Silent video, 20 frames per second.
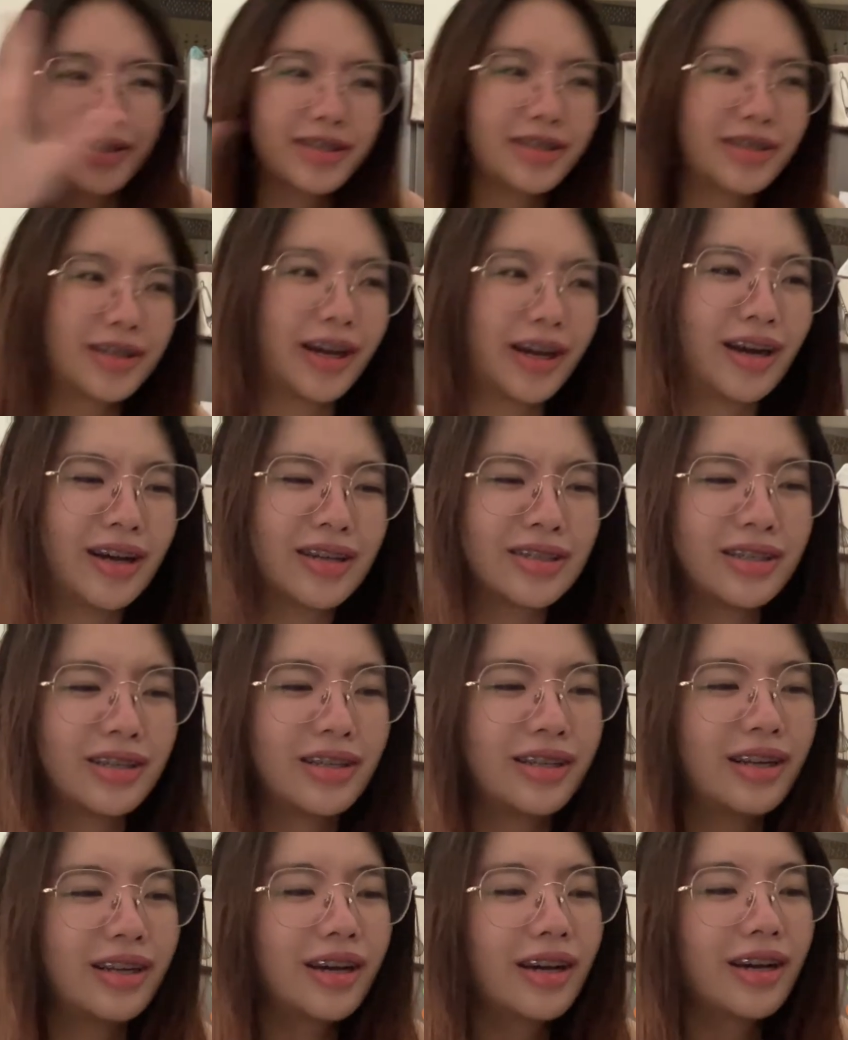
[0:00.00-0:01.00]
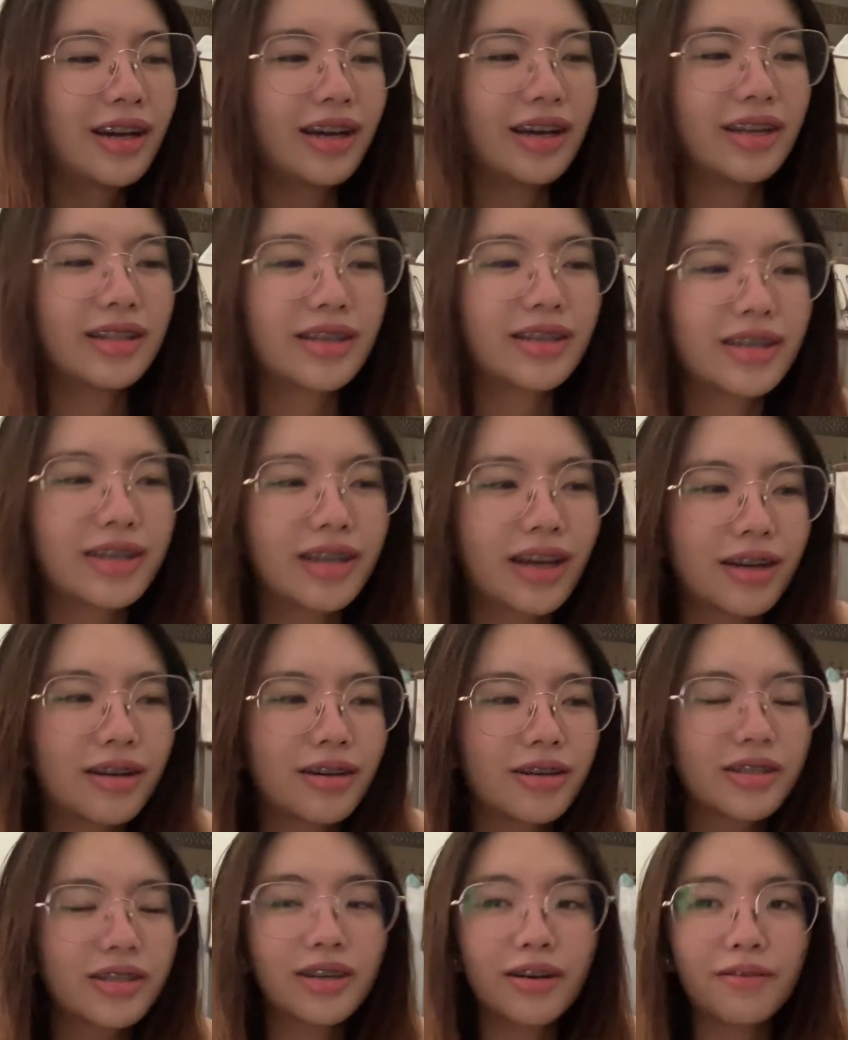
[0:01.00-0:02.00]
It's such a hassle. And then I
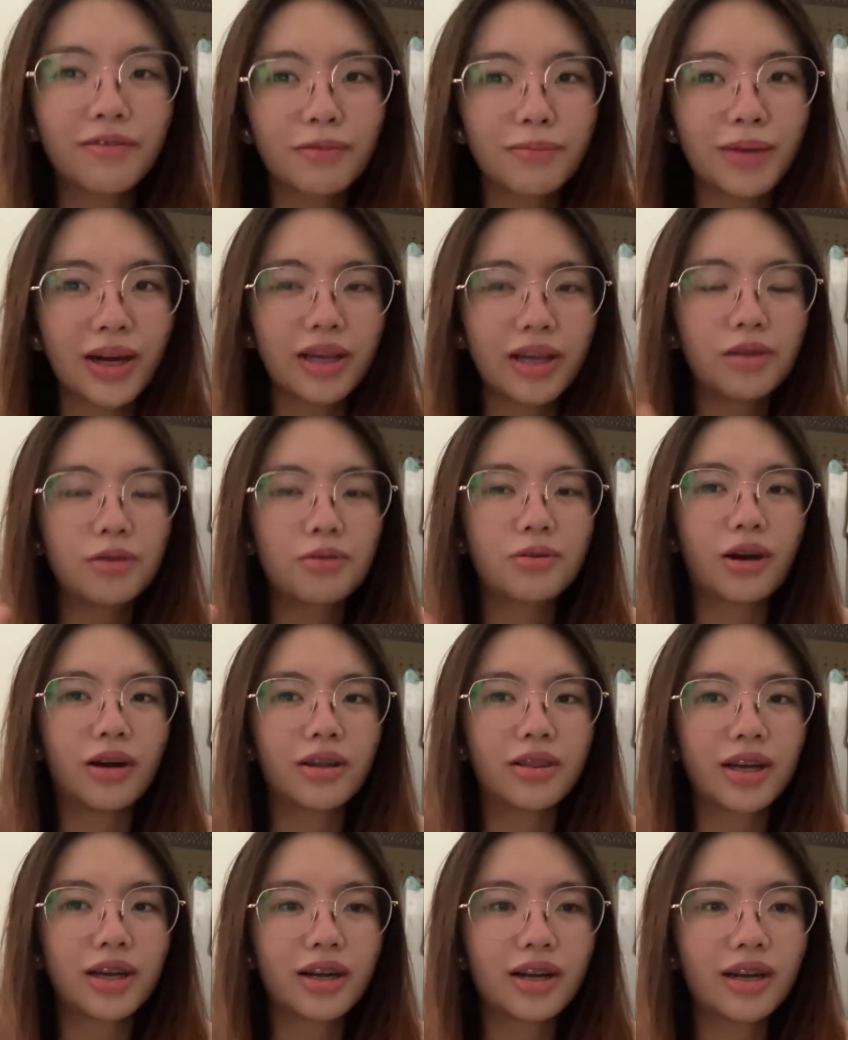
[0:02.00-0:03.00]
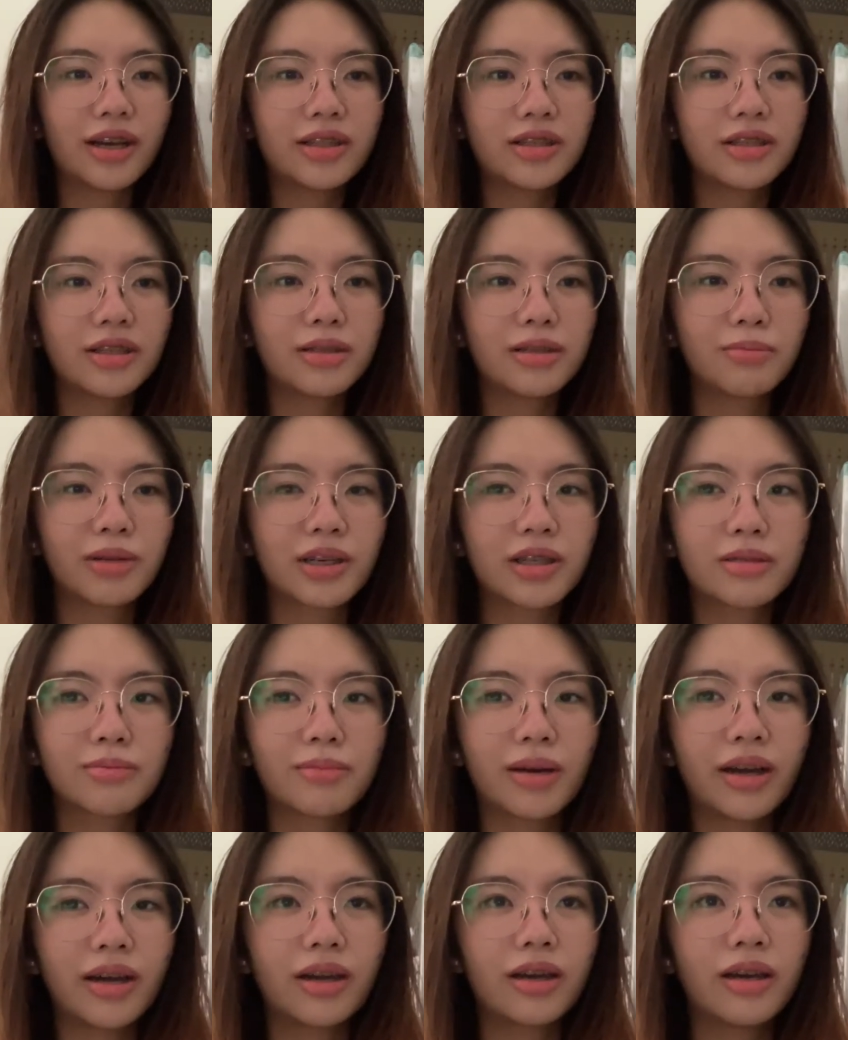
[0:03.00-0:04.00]
also have to buy new contact lenses because
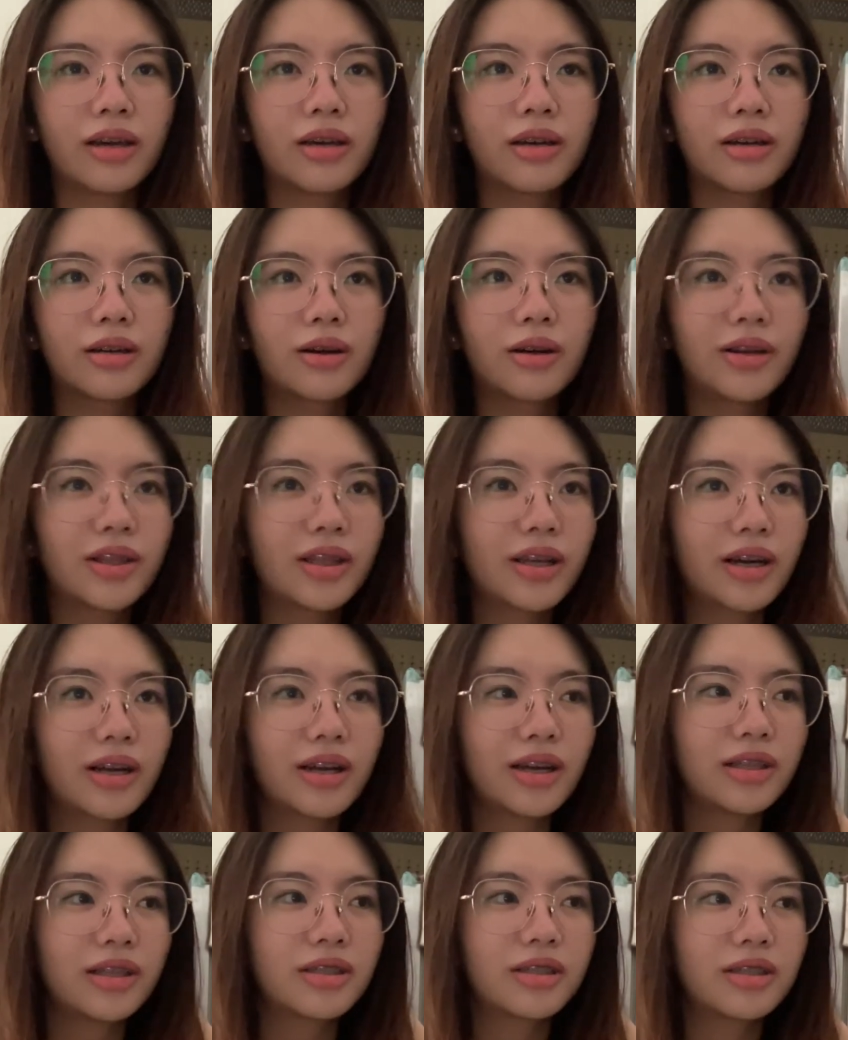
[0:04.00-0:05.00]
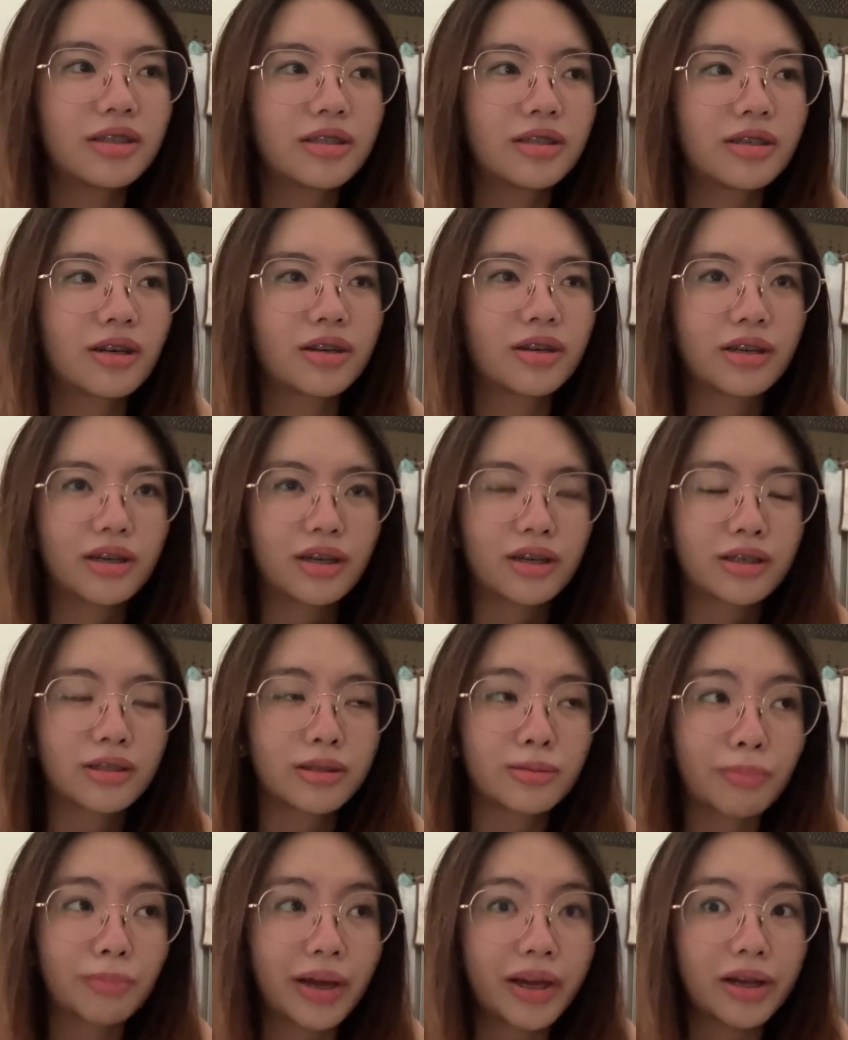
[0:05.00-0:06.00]
my contact lenses are
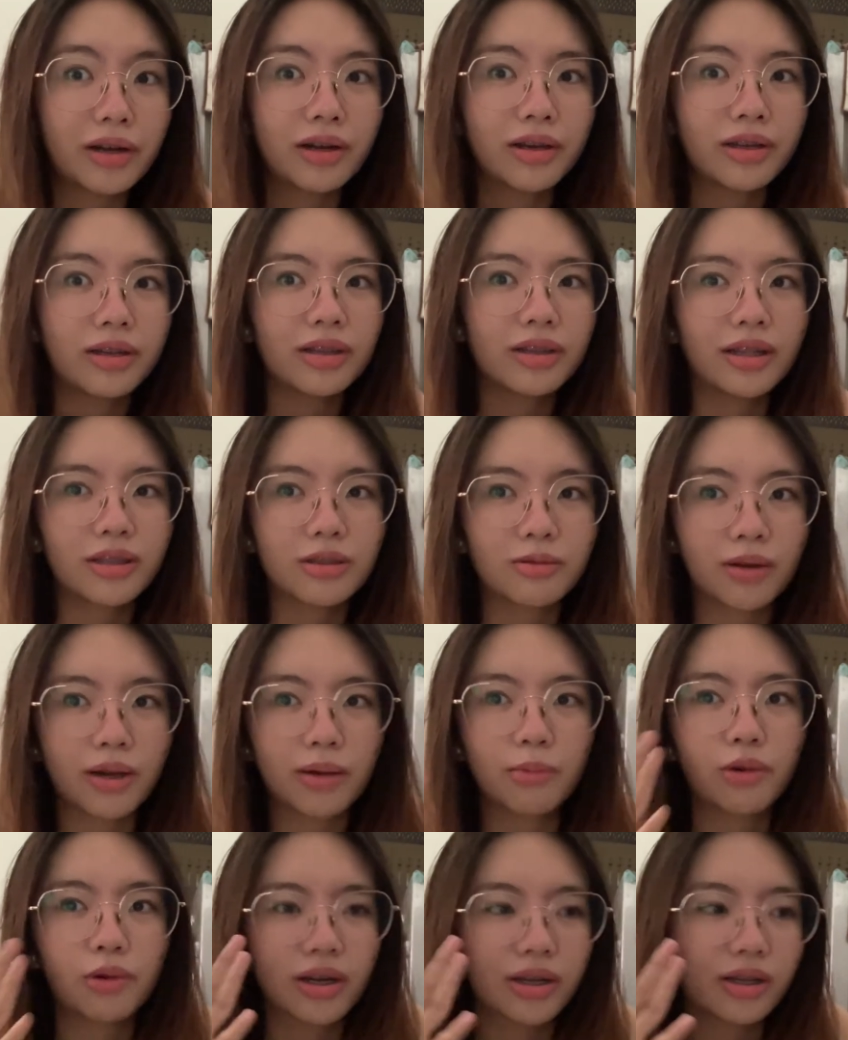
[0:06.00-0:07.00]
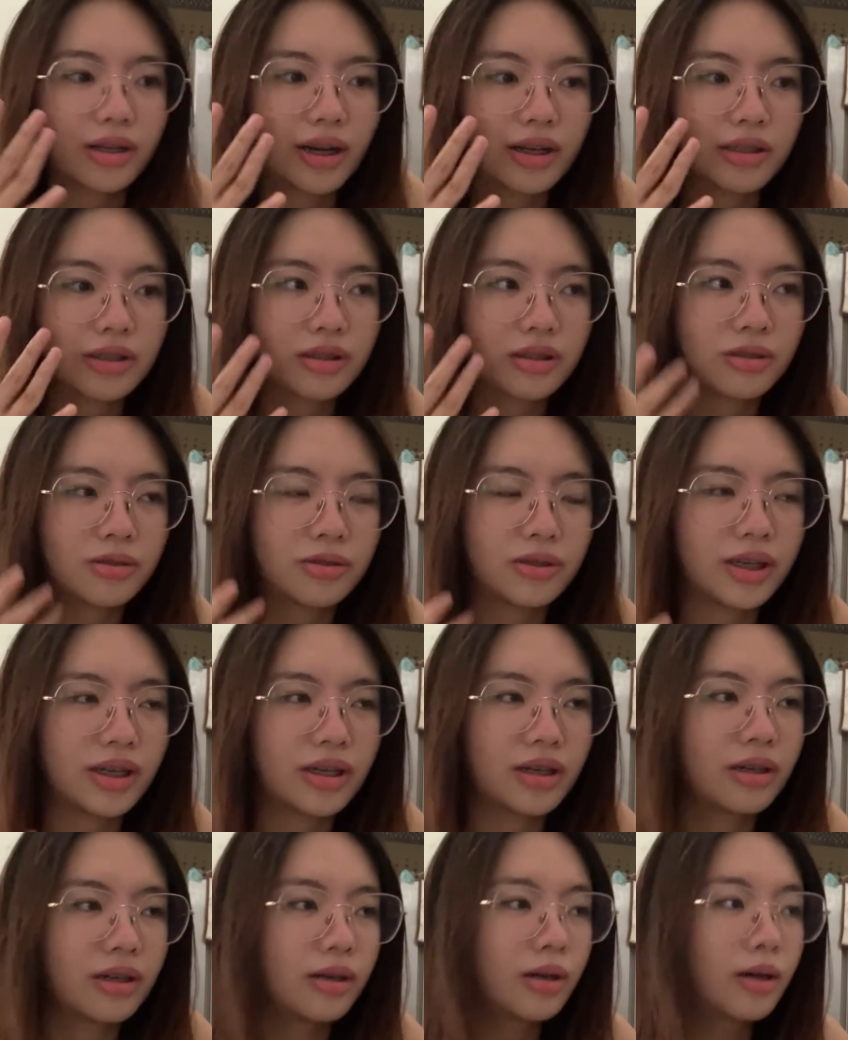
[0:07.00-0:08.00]
expired. That's why I'm wearing glasses
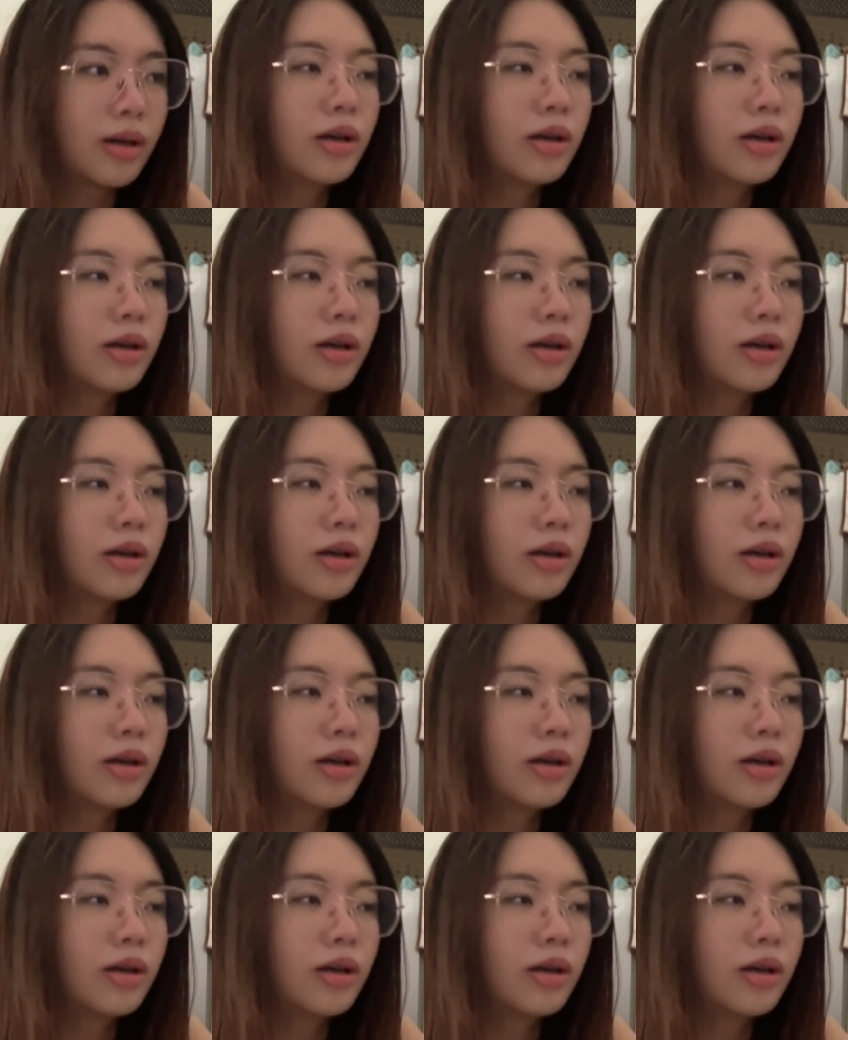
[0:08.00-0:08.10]
today.